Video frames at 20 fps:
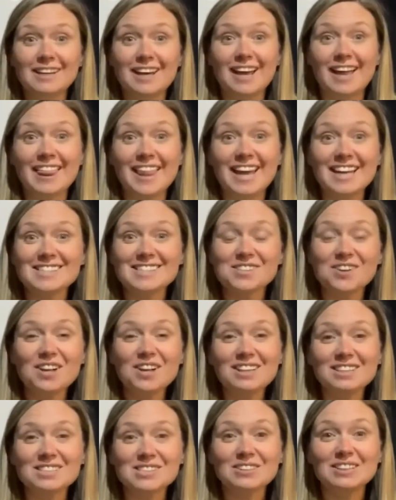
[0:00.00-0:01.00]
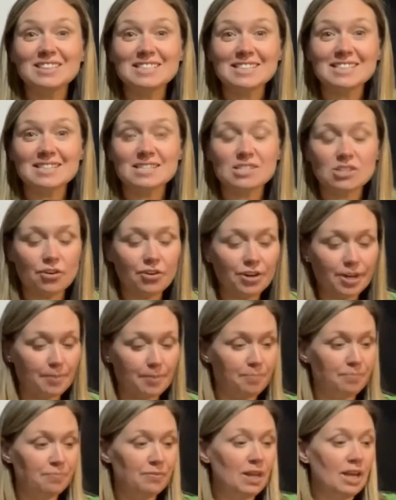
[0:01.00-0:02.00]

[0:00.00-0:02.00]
And that's all, so let's get started.